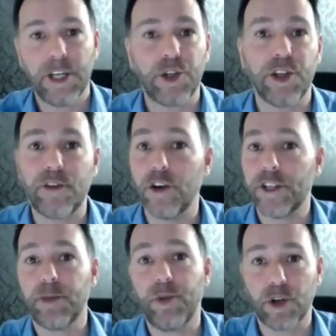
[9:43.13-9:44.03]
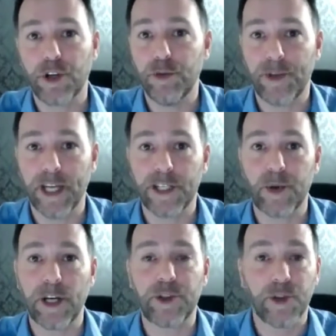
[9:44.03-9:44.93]
So you've got the support group there
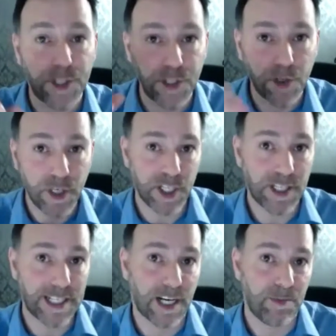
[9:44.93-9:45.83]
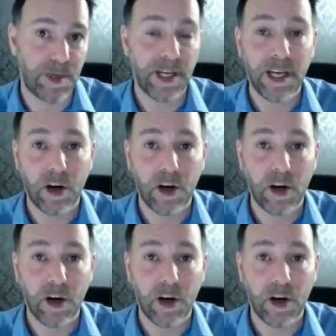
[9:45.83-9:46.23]
as well. So as soon as you sign up,